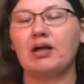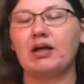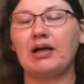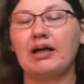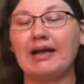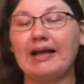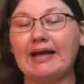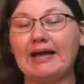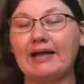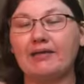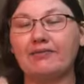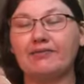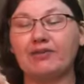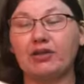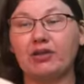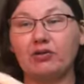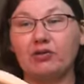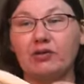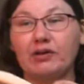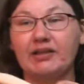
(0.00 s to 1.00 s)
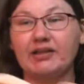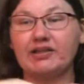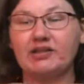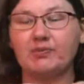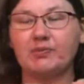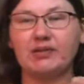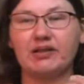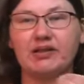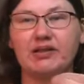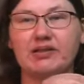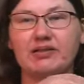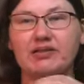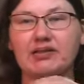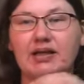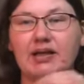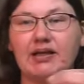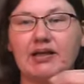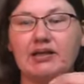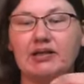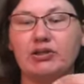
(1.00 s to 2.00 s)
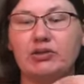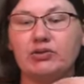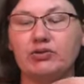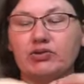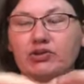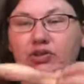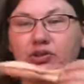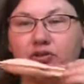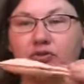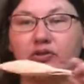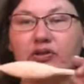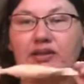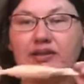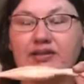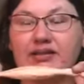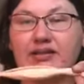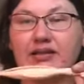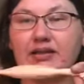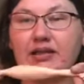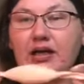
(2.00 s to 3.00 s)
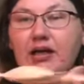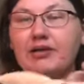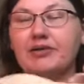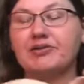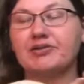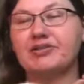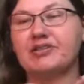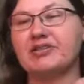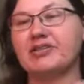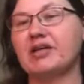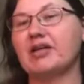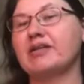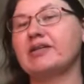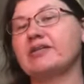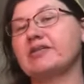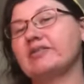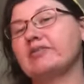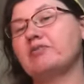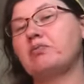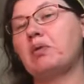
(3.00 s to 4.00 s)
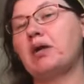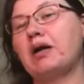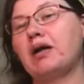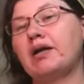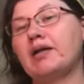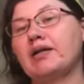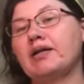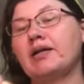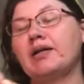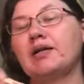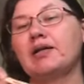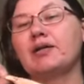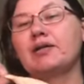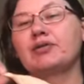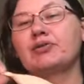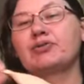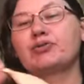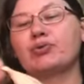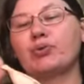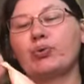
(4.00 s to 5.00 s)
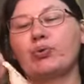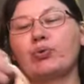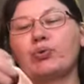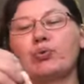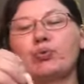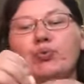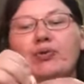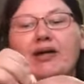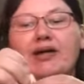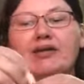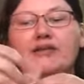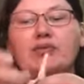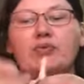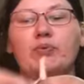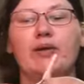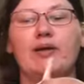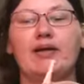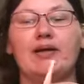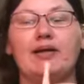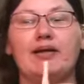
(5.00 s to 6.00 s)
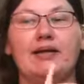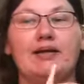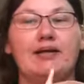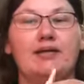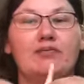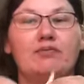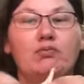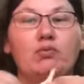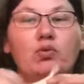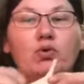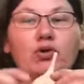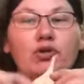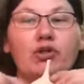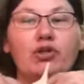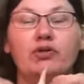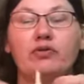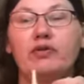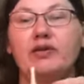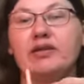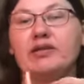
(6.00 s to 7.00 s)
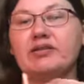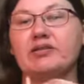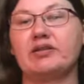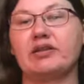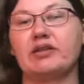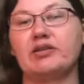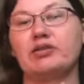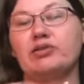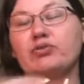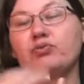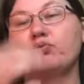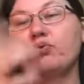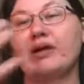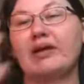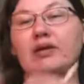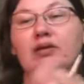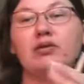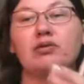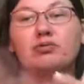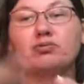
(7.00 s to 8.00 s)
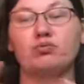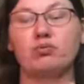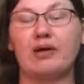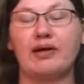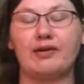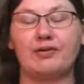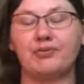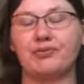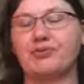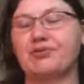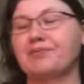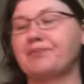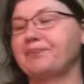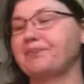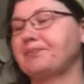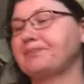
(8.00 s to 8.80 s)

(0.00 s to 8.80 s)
I have Q-Links because I use Q-Links in other designs of mine, so that's why I have more Q-Links than I do regular rounds.